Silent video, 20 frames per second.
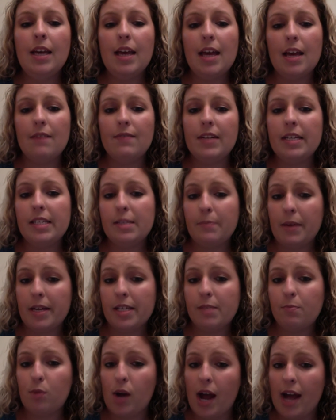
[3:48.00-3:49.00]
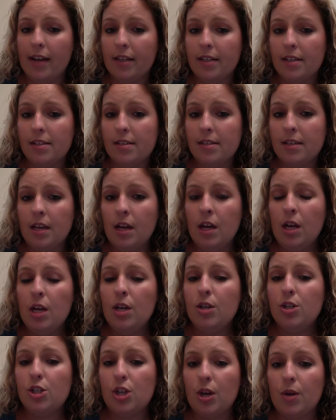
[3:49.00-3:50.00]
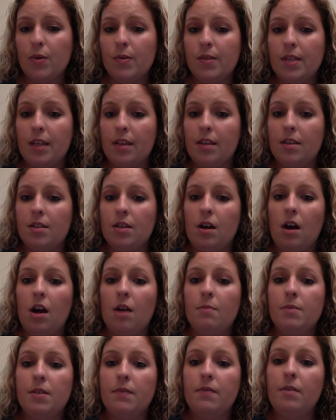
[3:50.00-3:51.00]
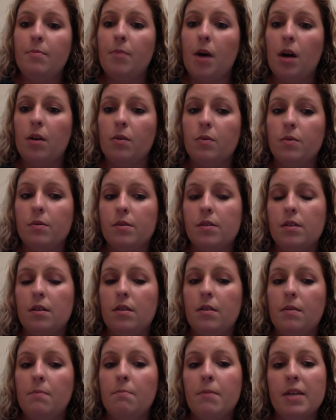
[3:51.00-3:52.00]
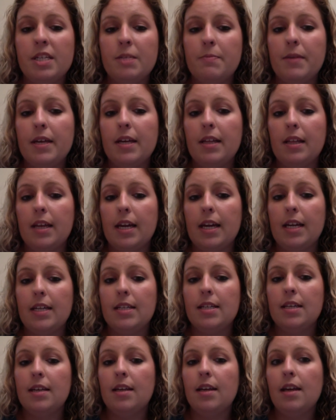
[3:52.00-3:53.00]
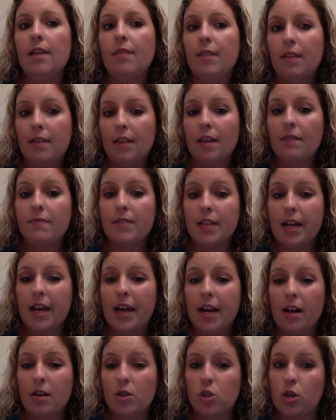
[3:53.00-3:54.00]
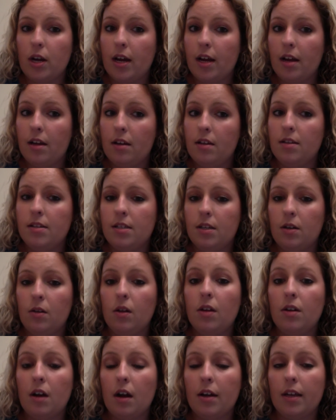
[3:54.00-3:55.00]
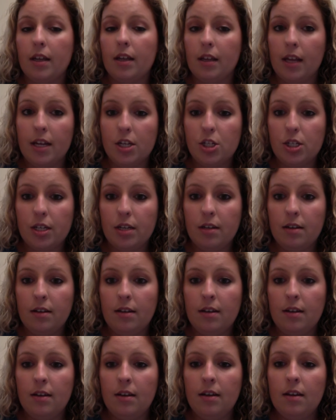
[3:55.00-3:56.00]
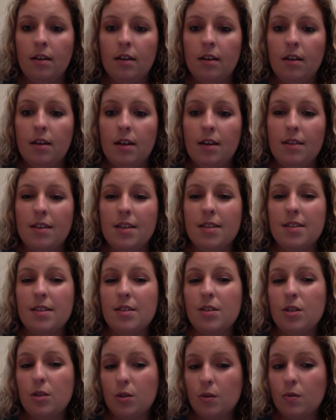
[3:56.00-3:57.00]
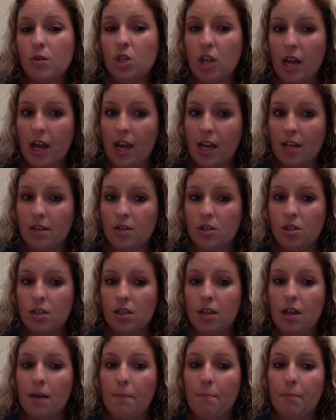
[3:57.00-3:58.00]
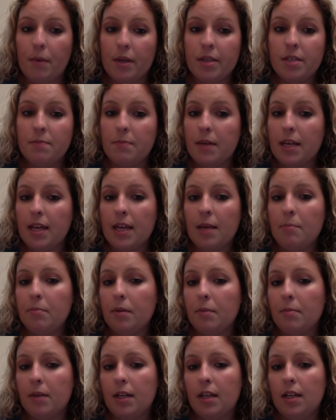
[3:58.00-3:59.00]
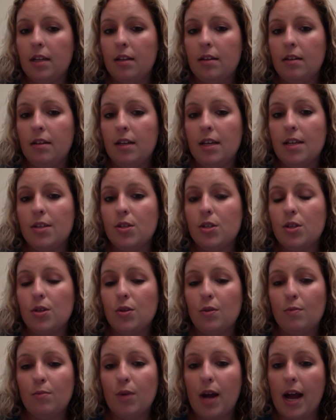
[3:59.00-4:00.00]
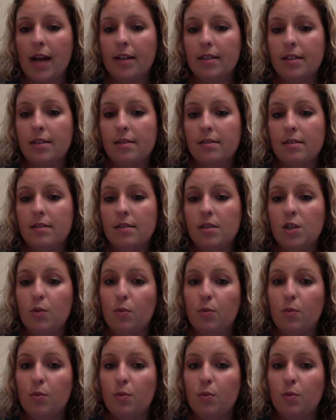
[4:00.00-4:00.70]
Evidence-based practice shows that the tops of the bottles must be cleaned and then left to air dry until inoculation. This is a new change that must be implemented into new practice to